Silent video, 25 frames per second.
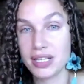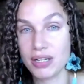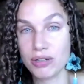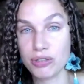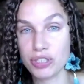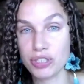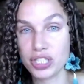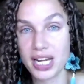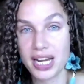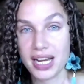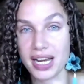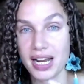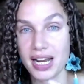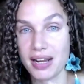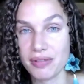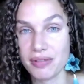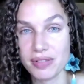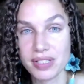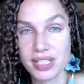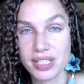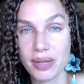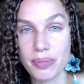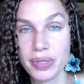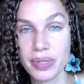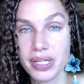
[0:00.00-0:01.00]
no shade. I
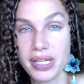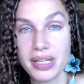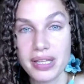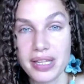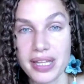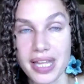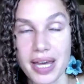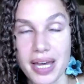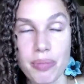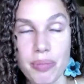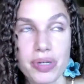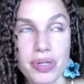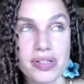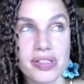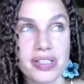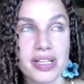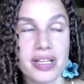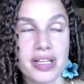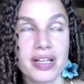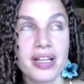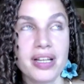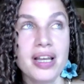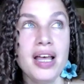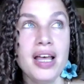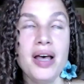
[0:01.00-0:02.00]
was completely that
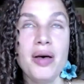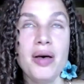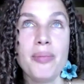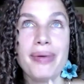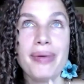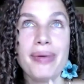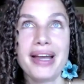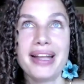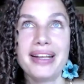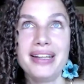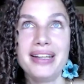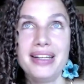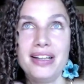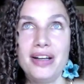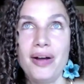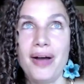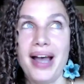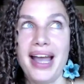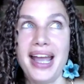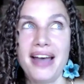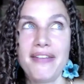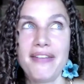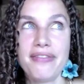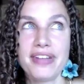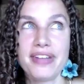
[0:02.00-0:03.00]
person. But, I
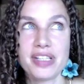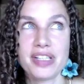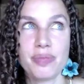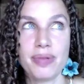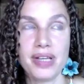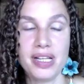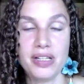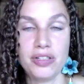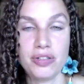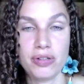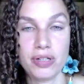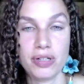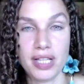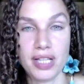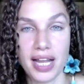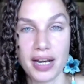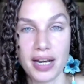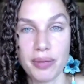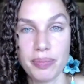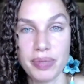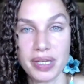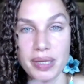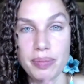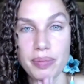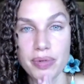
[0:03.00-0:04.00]
have explained to a lot
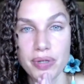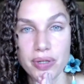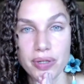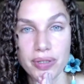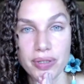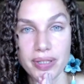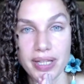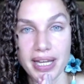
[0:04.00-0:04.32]
of people,